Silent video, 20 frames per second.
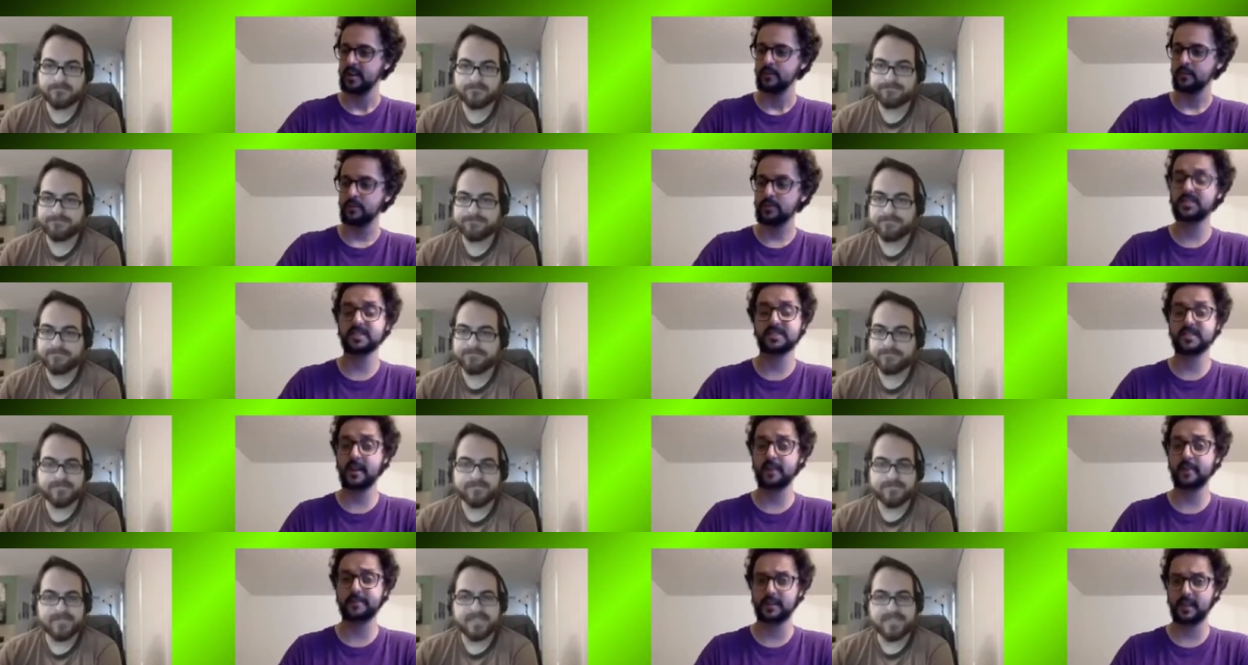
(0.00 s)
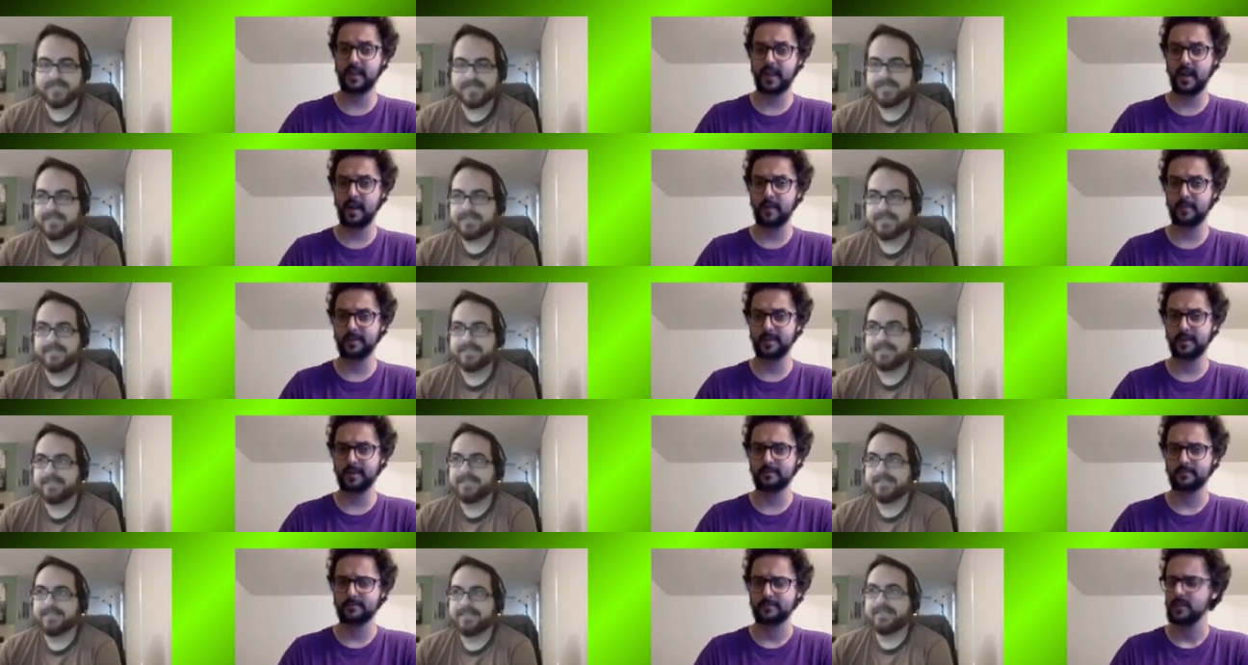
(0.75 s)
Speaker 1: Which is definitely
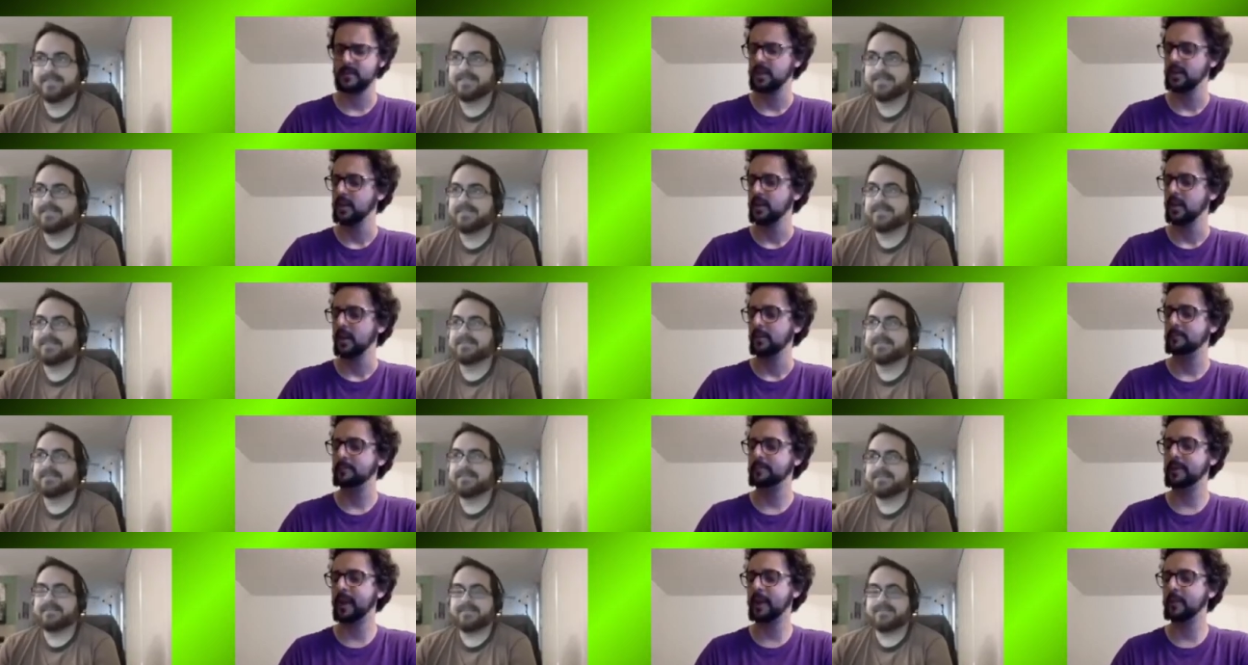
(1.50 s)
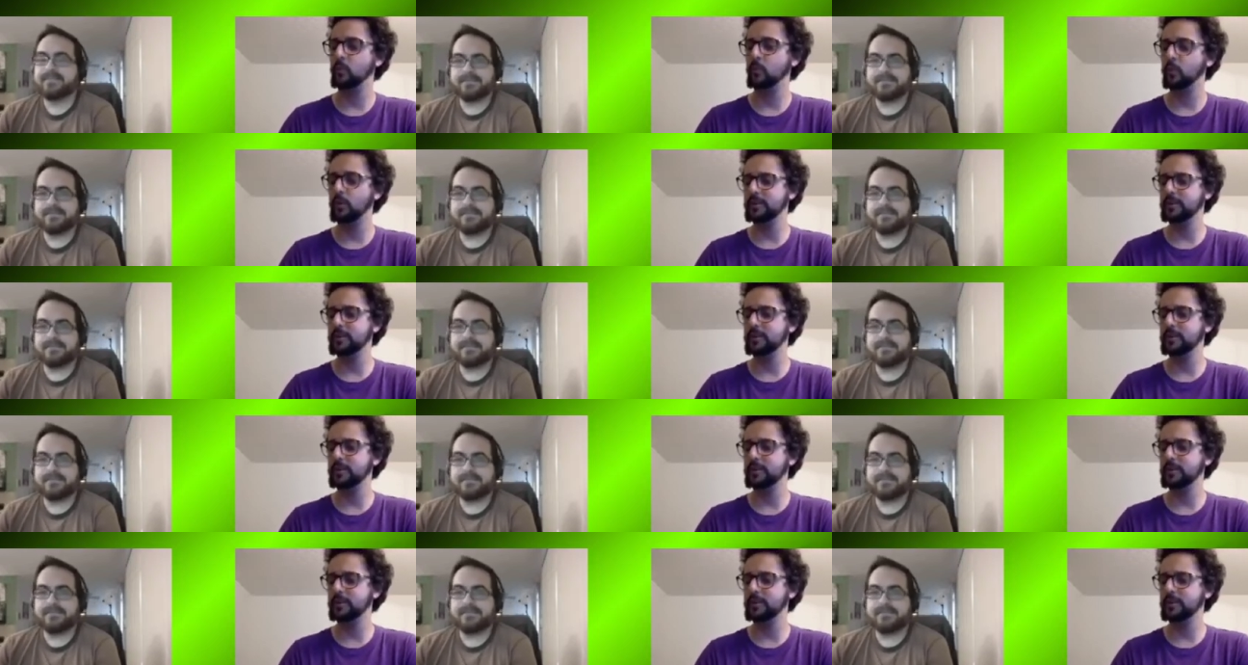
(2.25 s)
happening. But I'm